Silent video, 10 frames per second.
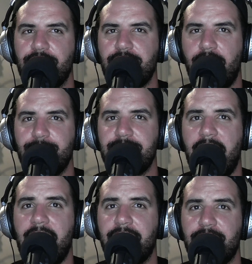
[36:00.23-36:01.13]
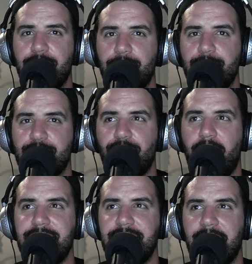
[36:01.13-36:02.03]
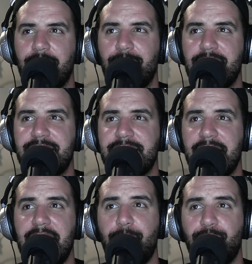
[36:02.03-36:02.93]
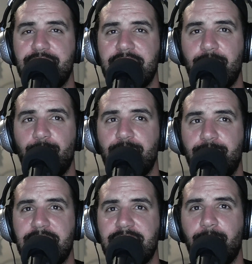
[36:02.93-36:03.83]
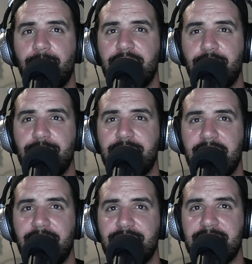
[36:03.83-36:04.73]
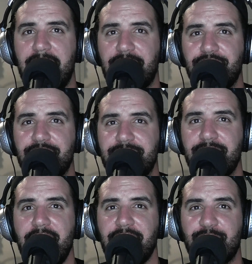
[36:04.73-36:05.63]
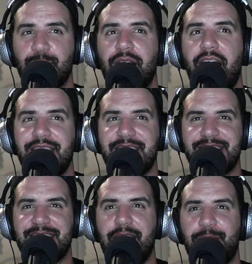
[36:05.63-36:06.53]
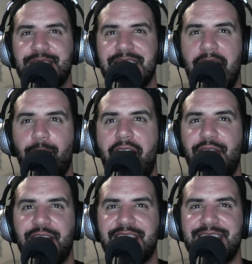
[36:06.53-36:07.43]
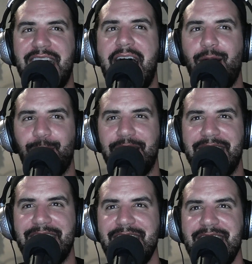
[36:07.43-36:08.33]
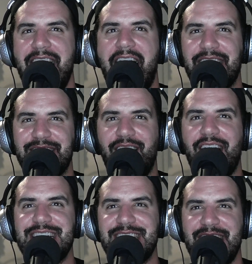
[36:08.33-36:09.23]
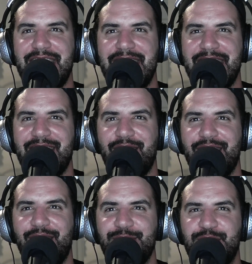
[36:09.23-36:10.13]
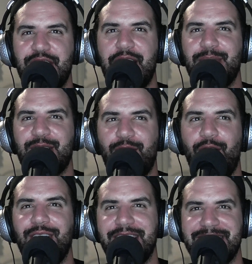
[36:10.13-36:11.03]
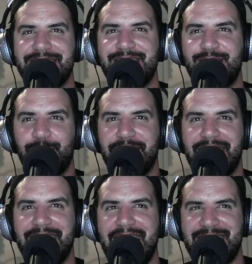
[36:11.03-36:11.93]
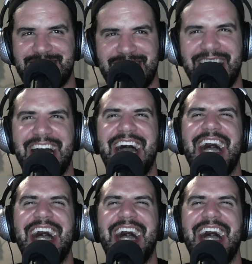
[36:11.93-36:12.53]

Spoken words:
of the times that Agatha was writing when a celebrity would be somebody who delivers lectures? Because when I think celebrity now, I think Towie, and the idea of Gemma Collins doing a lecture.